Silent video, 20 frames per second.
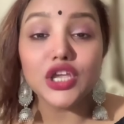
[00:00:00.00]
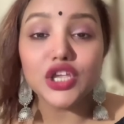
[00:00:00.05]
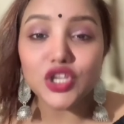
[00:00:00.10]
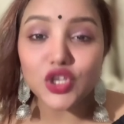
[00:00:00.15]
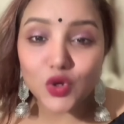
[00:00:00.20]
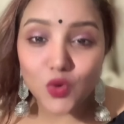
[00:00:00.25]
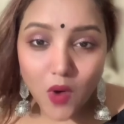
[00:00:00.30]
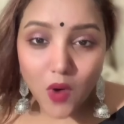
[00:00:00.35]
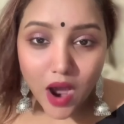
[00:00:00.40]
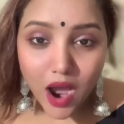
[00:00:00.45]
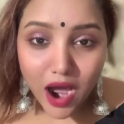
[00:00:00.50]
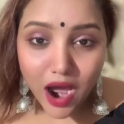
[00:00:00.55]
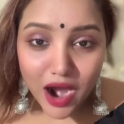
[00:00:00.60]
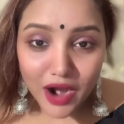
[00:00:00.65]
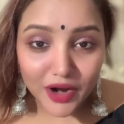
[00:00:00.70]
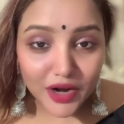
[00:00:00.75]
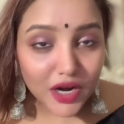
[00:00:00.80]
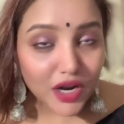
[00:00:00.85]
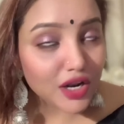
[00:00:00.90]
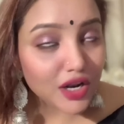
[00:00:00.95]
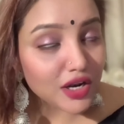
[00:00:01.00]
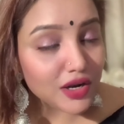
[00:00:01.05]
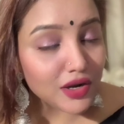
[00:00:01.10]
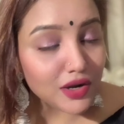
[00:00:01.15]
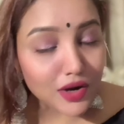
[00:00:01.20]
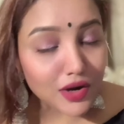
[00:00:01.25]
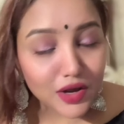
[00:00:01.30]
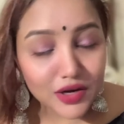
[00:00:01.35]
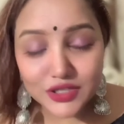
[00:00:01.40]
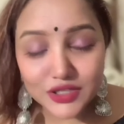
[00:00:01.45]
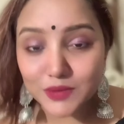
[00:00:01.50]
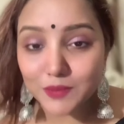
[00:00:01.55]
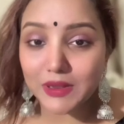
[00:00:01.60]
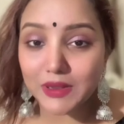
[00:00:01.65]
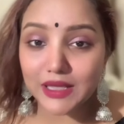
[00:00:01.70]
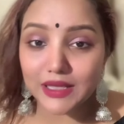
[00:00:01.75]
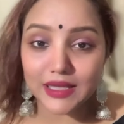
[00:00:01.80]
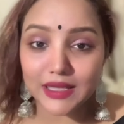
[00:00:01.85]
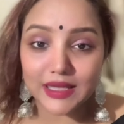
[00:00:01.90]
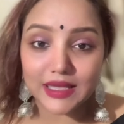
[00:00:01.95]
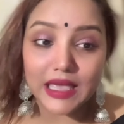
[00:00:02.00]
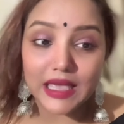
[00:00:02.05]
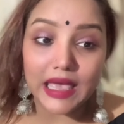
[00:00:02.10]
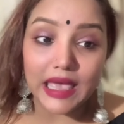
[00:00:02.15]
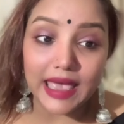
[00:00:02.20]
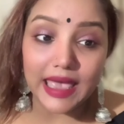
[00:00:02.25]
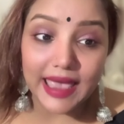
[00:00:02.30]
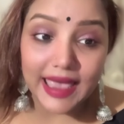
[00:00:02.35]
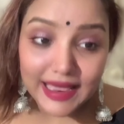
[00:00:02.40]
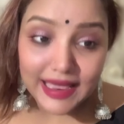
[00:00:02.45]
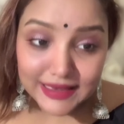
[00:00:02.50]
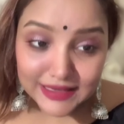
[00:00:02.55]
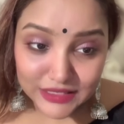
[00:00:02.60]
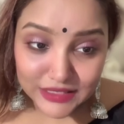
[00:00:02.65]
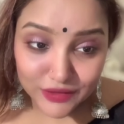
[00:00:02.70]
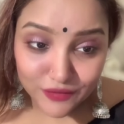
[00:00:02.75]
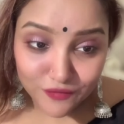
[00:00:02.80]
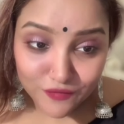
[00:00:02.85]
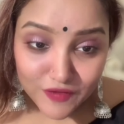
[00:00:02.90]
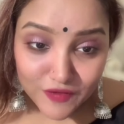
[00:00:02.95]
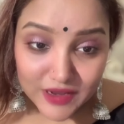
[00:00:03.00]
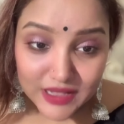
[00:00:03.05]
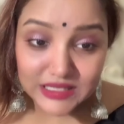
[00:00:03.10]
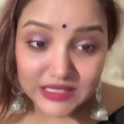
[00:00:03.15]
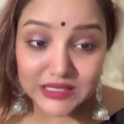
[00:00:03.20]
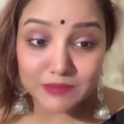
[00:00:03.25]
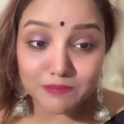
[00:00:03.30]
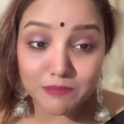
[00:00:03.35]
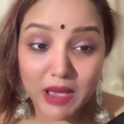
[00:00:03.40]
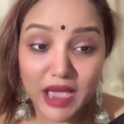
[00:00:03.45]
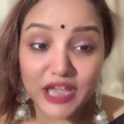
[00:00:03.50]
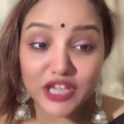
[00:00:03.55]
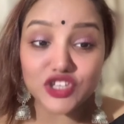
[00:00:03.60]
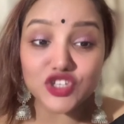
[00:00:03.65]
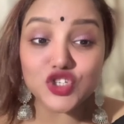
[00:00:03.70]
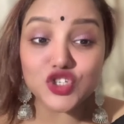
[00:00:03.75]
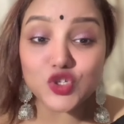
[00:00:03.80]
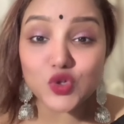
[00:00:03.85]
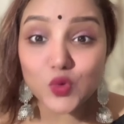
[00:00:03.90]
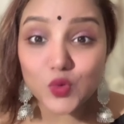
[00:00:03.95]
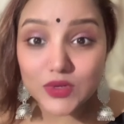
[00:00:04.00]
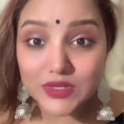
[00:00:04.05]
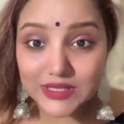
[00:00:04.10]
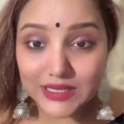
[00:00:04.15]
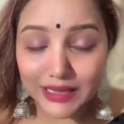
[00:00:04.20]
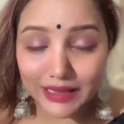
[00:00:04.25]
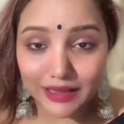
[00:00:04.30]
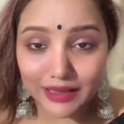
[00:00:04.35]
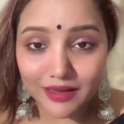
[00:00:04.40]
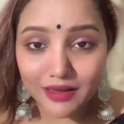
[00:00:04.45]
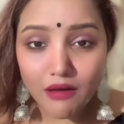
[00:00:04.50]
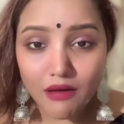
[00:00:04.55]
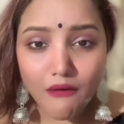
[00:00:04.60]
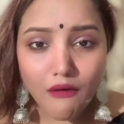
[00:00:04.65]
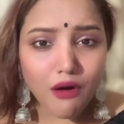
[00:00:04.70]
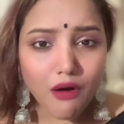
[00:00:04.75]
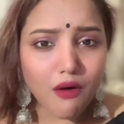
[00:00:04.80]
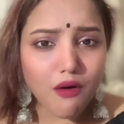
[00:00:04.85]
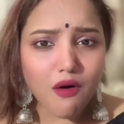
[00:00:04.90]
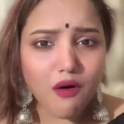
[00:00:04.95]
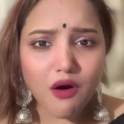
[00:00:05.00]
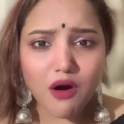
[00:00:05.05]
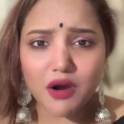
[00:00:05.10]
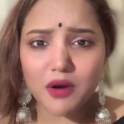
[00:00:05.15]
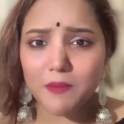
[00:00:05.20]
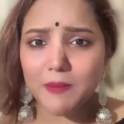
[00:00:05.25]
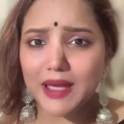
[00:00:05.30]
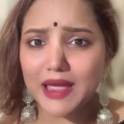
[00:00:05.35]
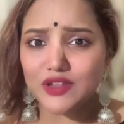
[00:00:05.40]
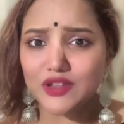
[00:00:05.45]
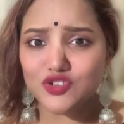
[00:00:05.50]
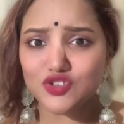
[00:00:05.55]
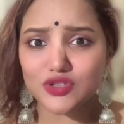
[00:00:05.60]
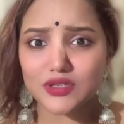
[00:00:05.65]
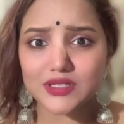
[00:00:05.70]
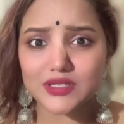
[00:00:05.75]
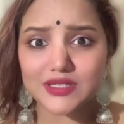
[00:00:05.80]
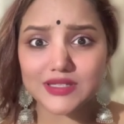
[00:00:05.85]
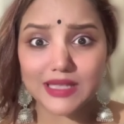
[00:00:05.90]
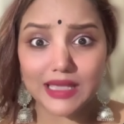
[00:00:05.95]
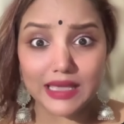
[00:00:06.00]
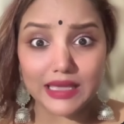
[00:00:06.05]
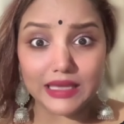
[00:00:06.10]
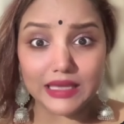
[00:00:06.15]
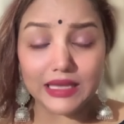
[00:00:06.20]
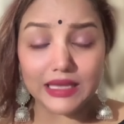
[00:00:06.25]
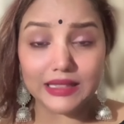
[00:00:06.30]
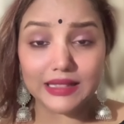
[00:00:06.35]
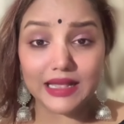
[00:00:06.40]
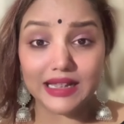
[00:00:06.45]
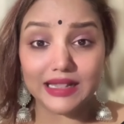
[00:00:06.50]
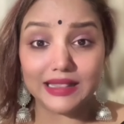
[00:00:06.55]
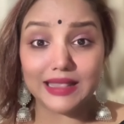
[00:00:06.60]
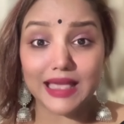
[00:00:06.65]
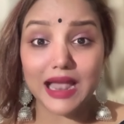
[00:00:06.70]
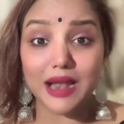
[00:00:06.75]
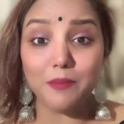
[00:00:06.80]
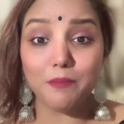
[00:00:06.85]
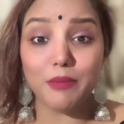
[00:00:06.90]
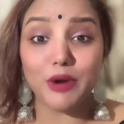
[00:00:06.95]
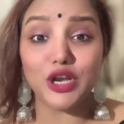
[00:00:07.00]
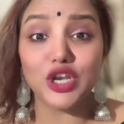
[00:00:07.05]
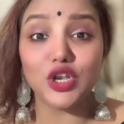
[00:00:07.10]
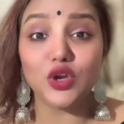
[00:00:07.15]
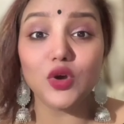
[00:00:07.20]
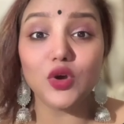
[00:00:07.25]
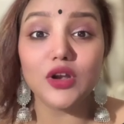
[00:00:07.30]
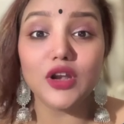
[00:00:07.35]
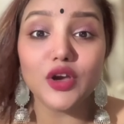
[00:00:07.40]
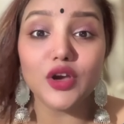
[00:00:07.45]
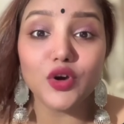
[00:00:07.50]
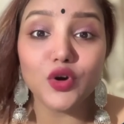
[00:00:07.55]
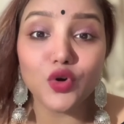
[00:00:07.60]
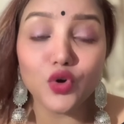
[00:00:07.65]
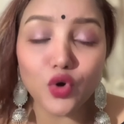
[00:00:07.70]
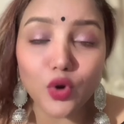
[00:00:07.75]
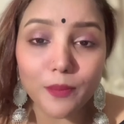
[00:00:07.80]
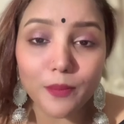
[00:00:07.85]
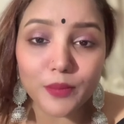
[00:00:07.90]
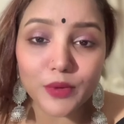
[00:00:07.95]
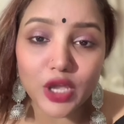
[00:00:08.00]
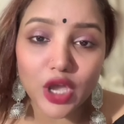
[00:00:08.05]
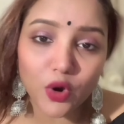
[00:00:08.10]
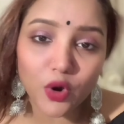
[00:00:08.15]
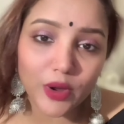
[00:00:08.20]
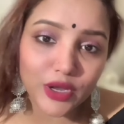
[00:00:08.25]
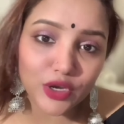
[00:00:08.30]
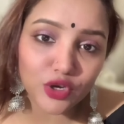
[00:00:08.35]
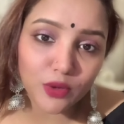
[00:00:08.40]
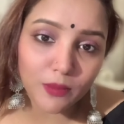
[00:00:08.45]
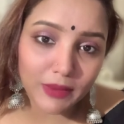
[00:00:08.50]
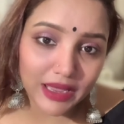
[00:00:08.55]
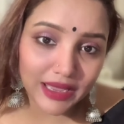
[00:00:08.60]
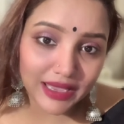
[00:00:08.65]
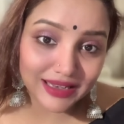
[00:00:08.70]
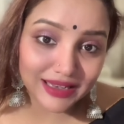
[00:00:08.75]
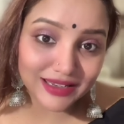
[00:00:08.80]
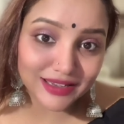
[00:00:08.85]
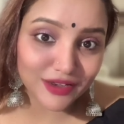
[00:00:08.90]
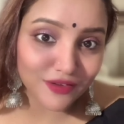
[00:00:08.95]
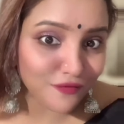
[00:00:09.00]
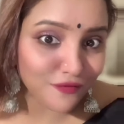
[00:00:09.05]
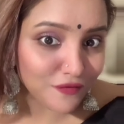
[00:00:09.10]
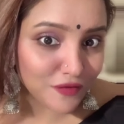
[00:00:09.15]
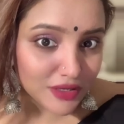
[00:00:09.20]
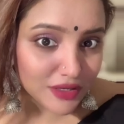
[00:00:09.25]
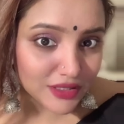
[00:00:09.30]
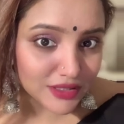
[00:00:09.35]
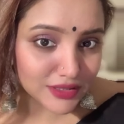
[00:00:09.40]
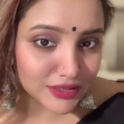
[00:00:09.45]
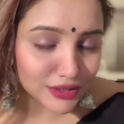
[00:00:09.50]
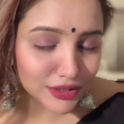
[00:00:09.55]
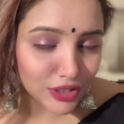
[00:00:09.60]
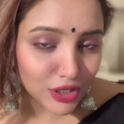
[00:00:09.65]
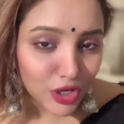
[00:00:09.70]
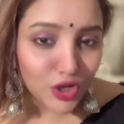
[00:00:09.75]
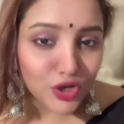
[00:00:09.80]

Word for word: You are not making any difference by choosing or by just thinking that that particular group you're going to make any difference.